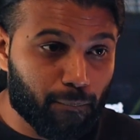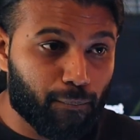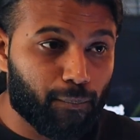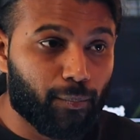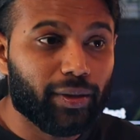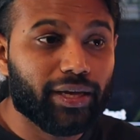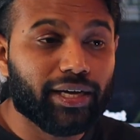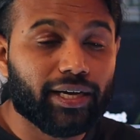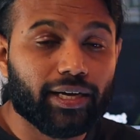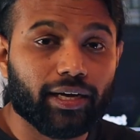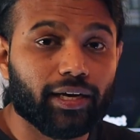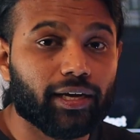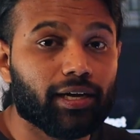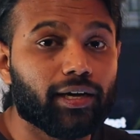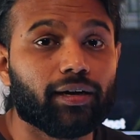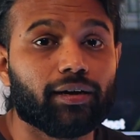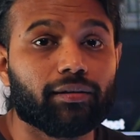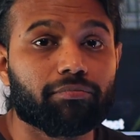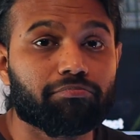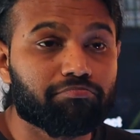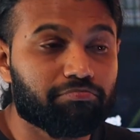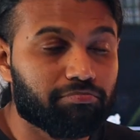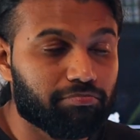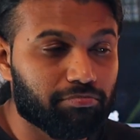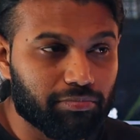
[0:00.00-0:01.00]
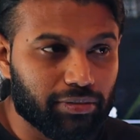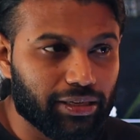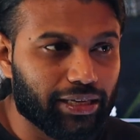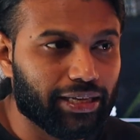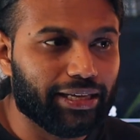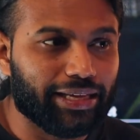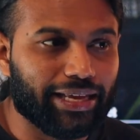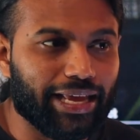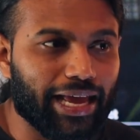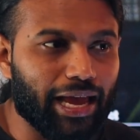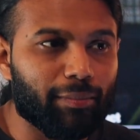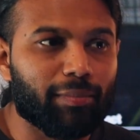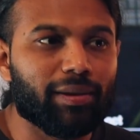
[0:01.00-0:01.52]
bigger
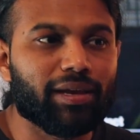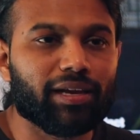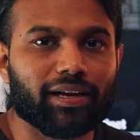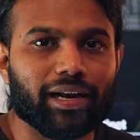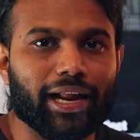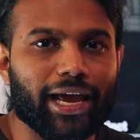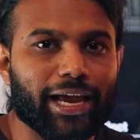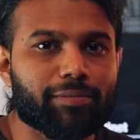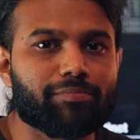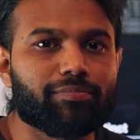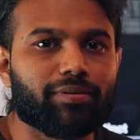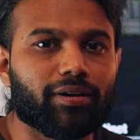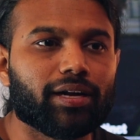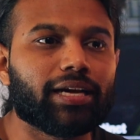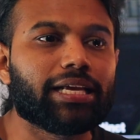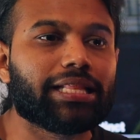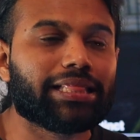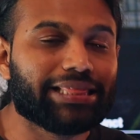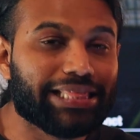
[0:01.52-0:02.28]
gaming library.